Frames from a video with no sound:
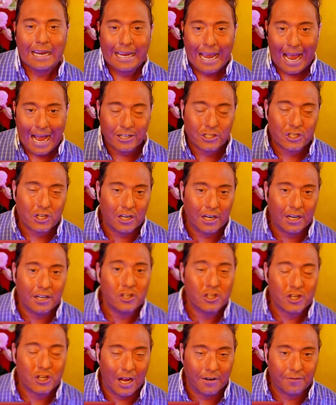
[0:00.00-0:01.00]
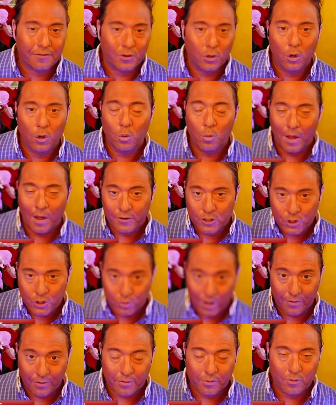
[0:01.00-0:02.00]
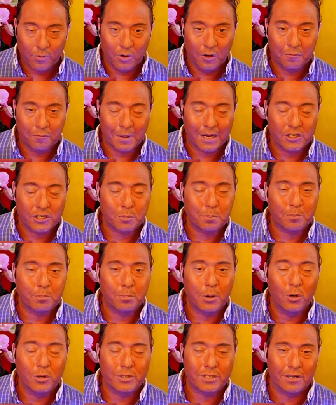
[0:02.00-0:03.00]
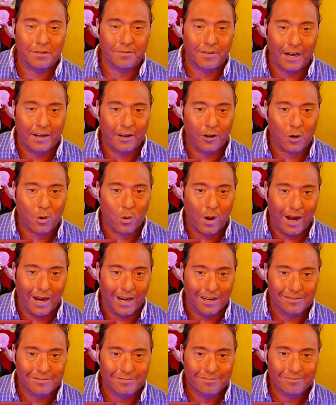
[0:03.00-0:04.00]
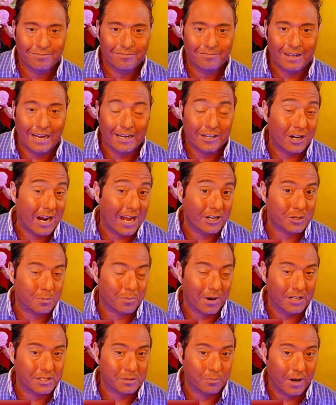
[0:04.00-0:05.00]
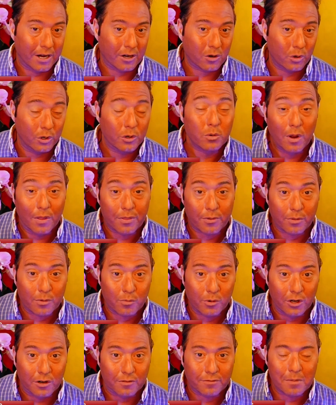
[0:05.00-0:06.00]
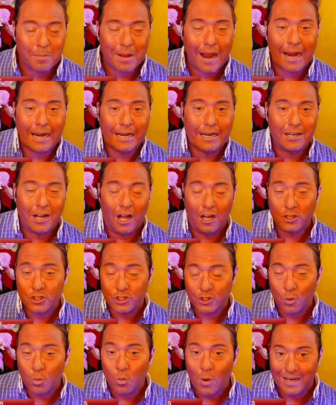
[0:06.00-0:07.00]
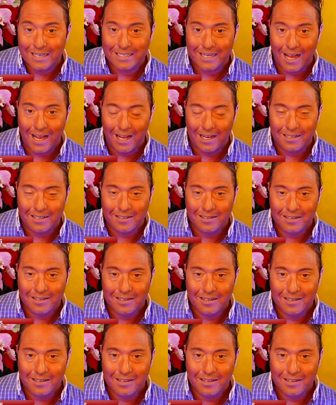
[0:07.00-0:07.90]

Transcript: Gasoline, jet fuel went straight through the roof because Putin invaded Ukraine. International price of Brent crude went through the roof from $80 to $110.